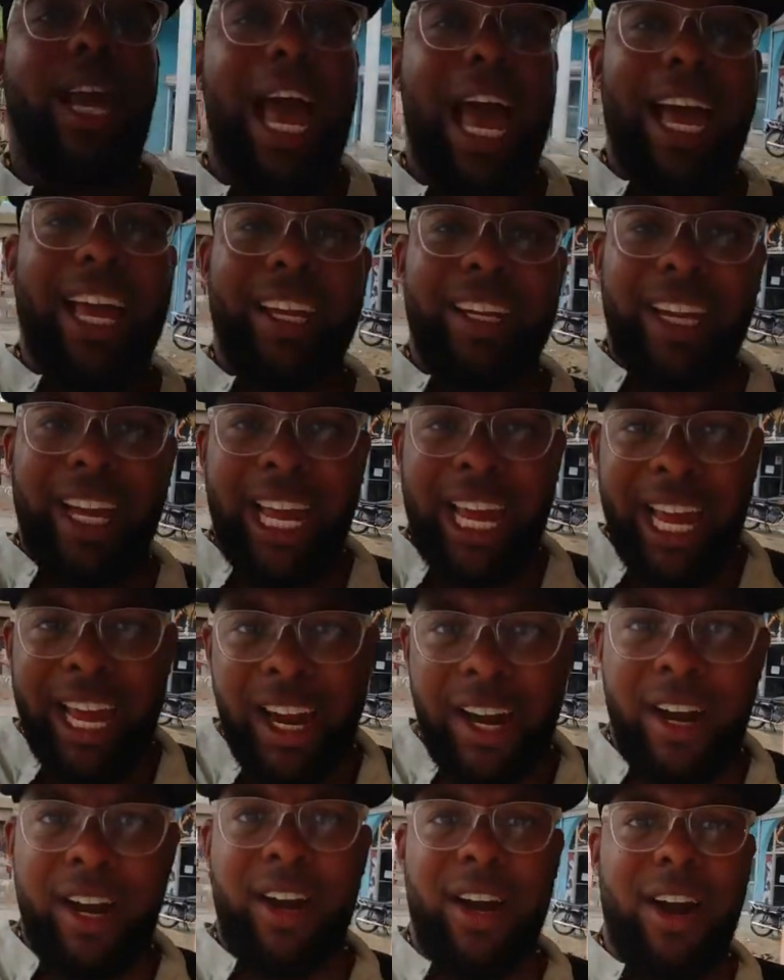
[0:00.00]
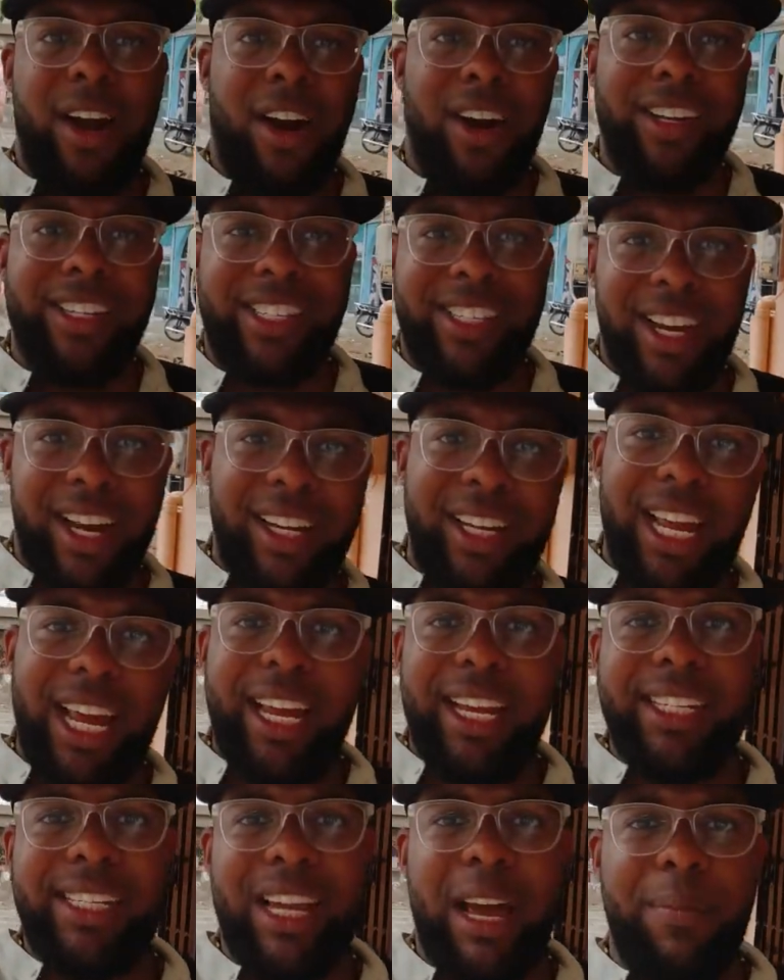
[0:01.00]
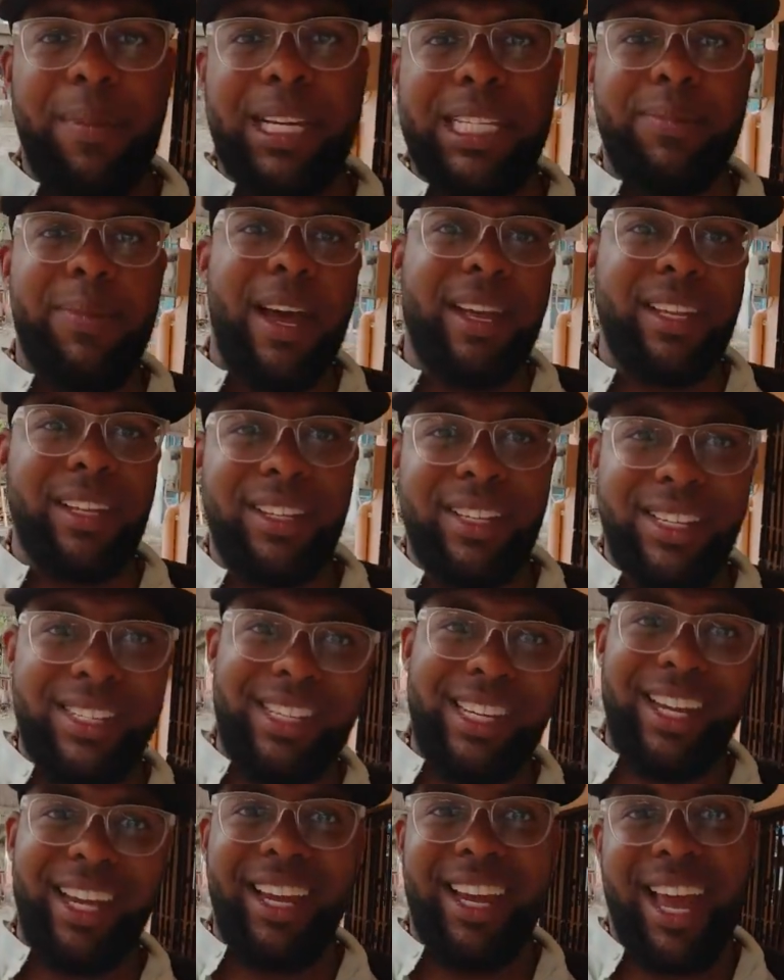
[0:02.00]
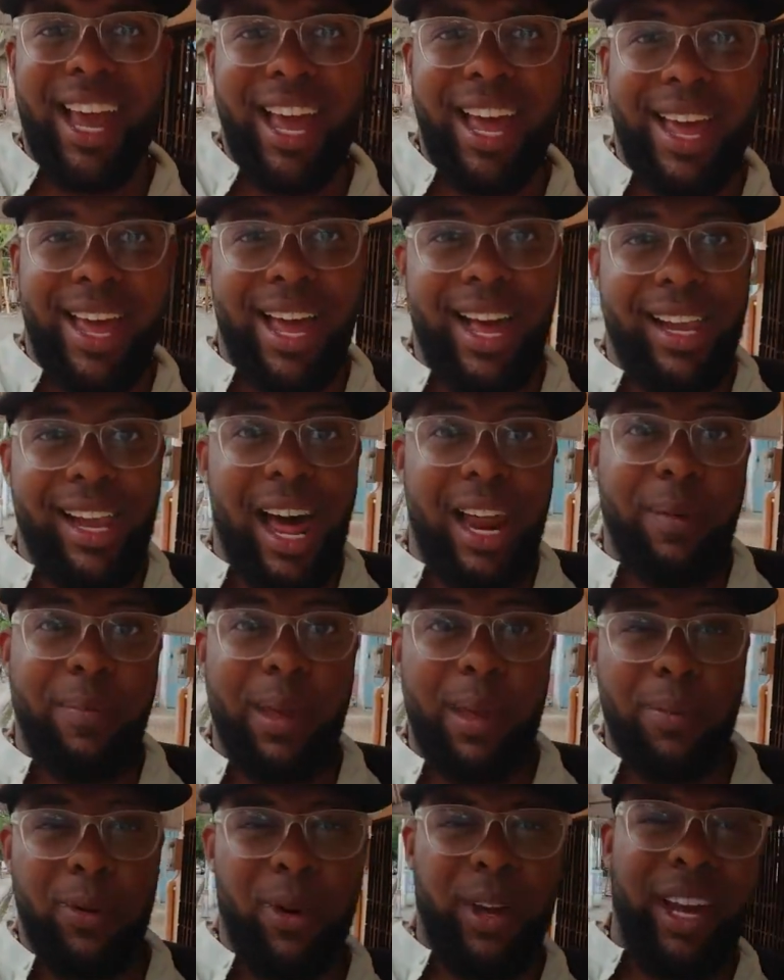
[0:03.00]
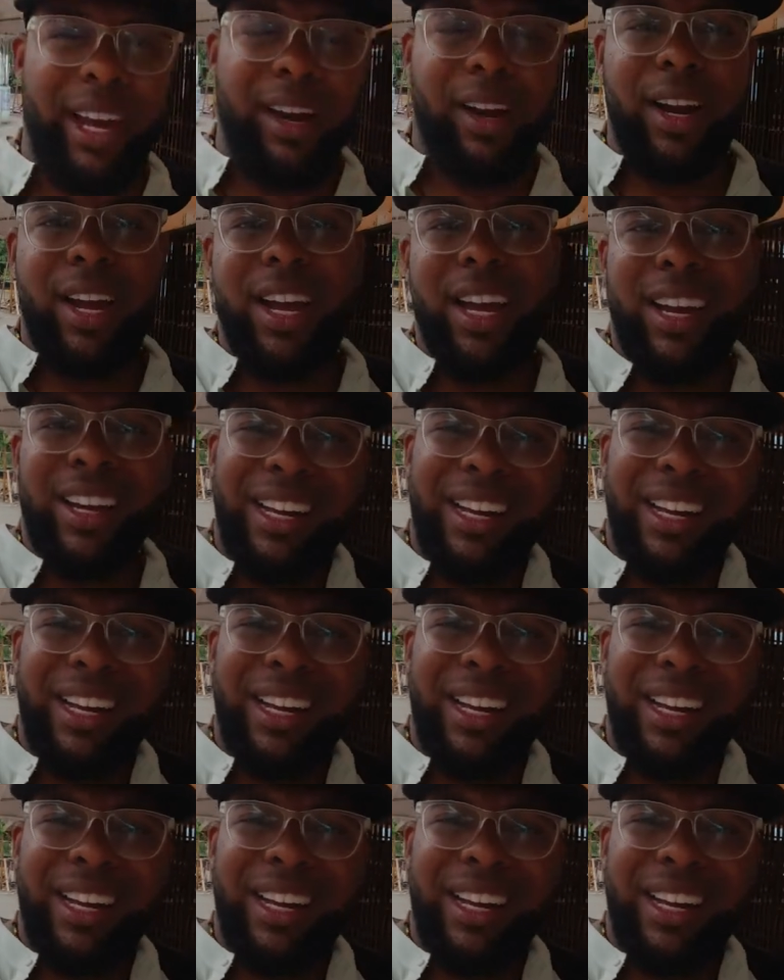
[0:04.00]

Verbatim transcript: And here on Sundays, I'm expecting to see a, a lot of people here.